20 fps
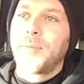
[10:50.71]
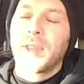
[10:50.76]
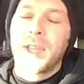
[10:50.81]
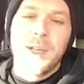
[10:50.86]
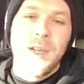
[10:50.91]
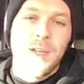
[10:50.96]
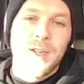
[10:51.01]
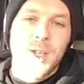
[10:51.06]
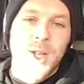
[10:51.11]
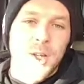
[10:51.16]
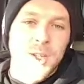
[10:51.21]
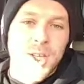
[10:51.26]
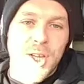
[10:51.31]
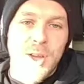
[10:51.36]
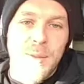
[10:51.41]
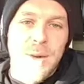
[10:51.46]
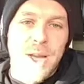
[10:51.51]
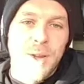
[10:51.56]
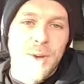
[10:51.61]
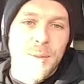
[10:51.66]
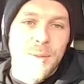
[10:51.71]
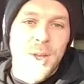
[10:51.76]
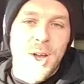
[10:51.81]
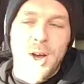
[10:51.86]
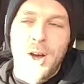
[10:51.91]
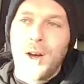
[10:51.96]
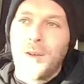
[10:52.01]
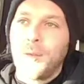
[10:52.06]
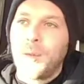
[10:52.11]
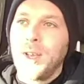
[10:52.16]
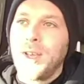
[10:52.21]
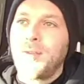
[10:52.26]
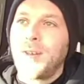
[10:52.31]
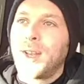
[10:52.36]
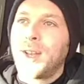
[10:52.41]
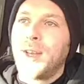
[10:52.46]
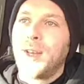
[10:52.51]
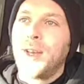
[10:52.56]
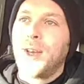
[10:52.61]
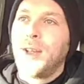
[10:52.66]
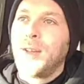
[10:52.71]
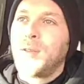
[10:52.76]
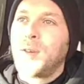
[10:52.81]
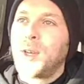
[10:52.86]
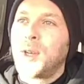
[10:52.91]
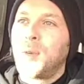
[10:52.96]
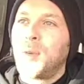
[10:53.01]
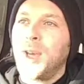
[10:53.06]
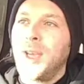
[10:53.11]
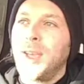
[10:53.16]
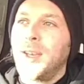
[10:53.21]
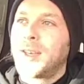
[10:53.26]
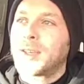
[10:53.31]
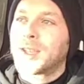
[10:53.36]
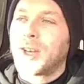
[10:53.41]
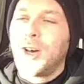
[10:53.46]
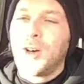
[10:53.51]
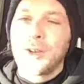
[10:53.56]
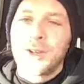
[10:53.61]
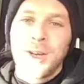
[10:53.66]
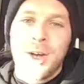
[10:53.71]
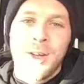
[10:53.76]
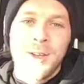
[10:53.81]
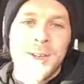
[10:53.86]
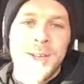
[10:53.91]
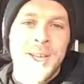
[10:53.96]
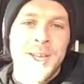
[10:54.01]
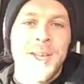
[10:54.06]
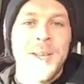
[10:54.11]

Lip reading: It's not too bad up north. We've had it earlier in the week. It's all gone.